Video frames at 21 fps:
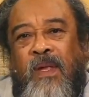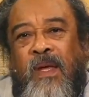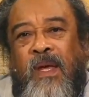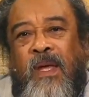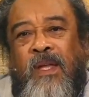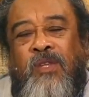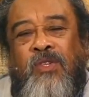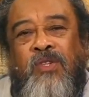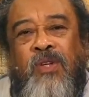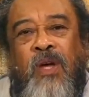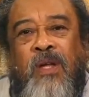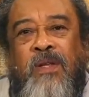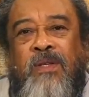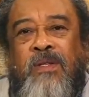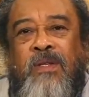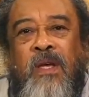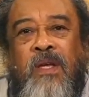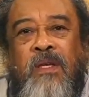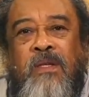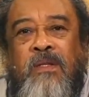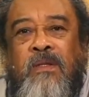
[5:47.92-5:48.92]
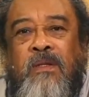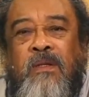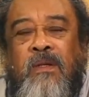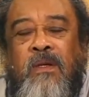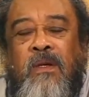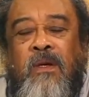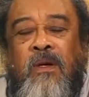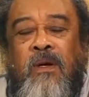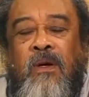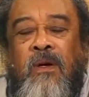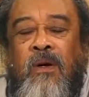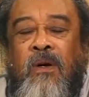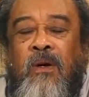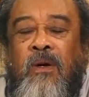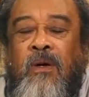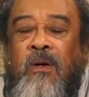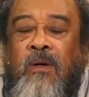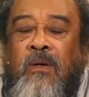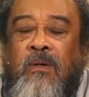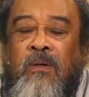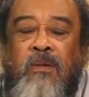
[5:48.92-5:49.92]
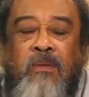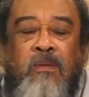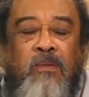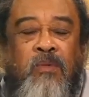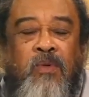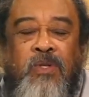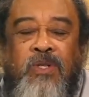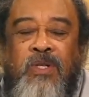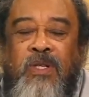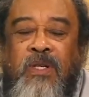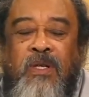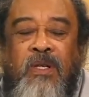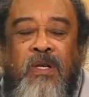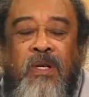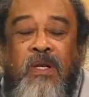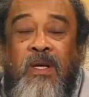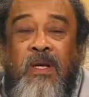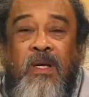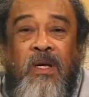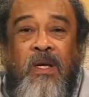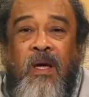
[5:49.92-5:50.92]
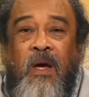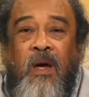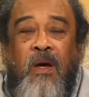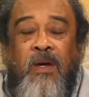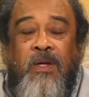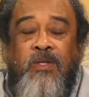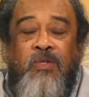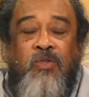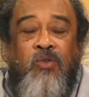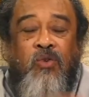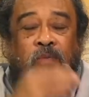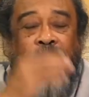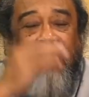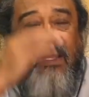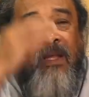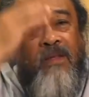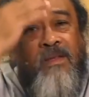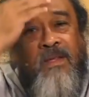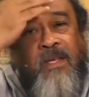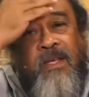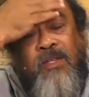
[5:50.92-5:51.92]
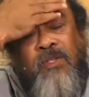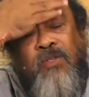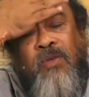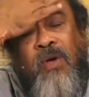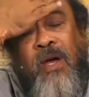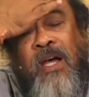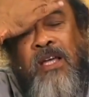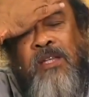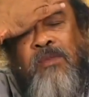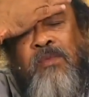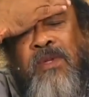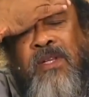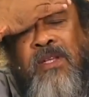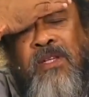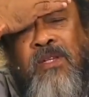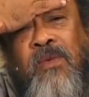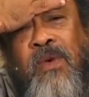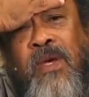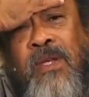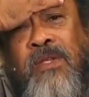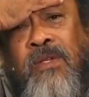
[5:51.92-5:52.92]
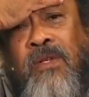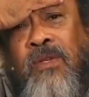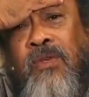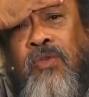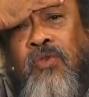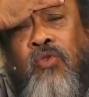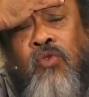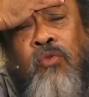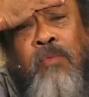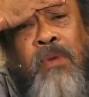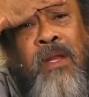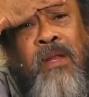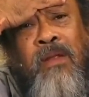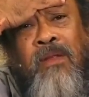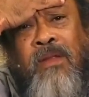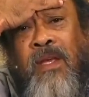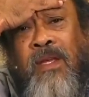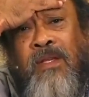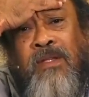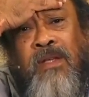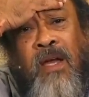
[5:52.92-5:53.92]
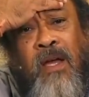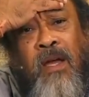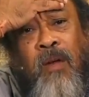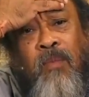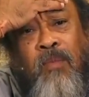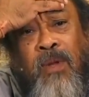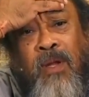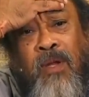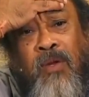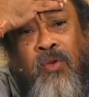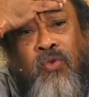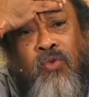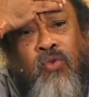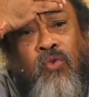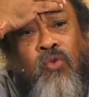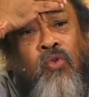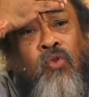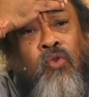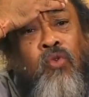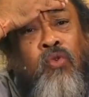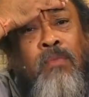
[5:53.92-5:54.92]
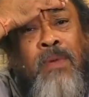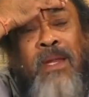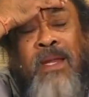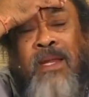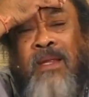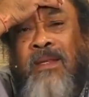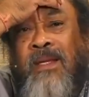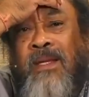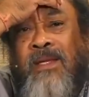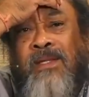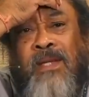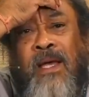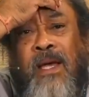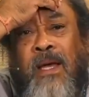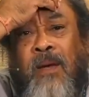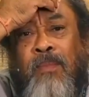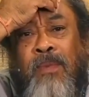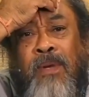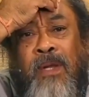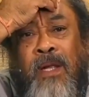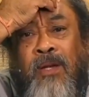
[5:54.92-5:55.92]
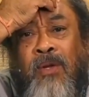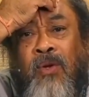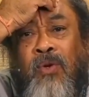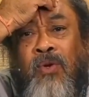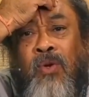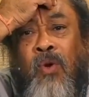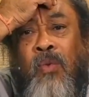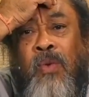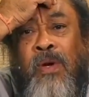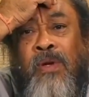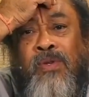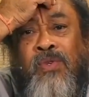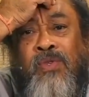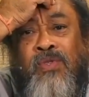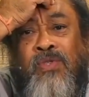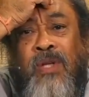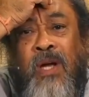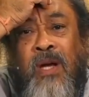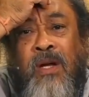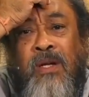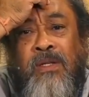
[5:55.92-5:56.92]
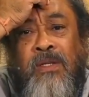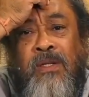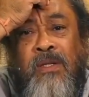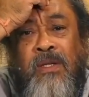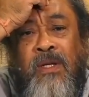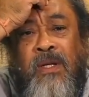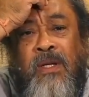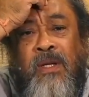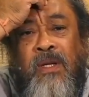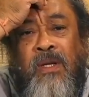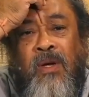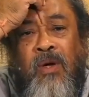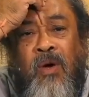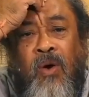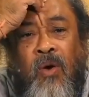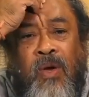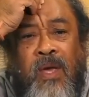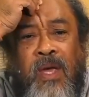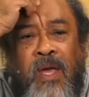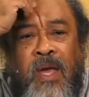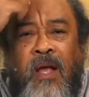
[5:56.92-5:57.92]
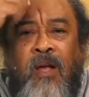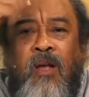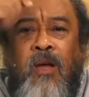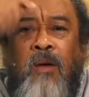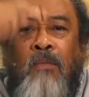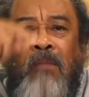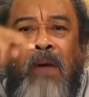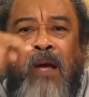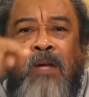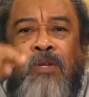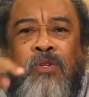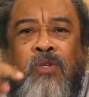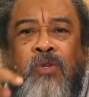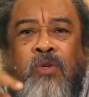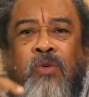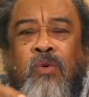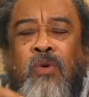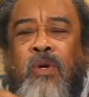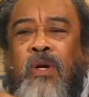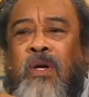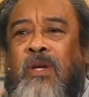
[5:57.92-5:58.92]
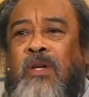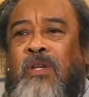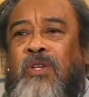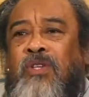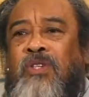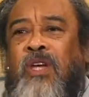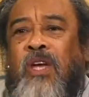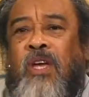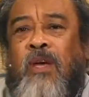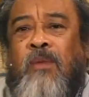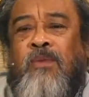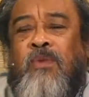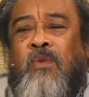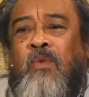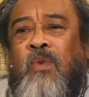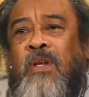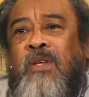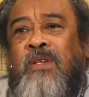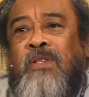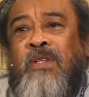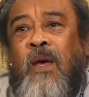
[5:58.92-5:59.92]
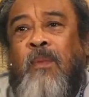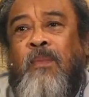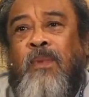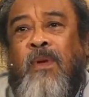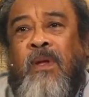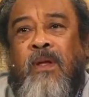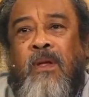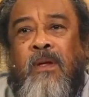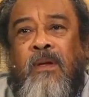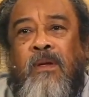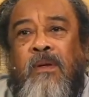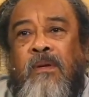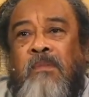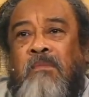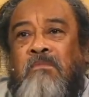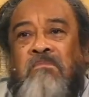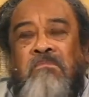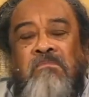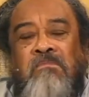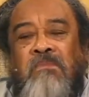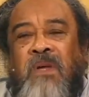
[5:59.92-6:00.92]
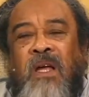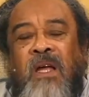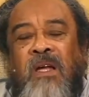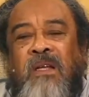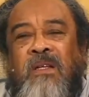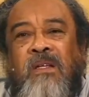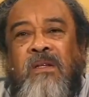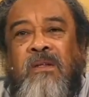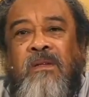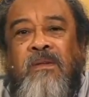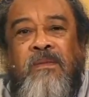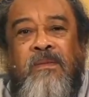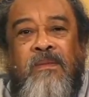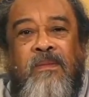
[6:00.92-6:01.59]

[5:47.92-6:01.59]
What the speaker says: And John says, oh, Mooji, it's too many things to ask me this question. Too many things are happening. I don't know where to start. Okay, I come back to you. James, what is happening? Nothing.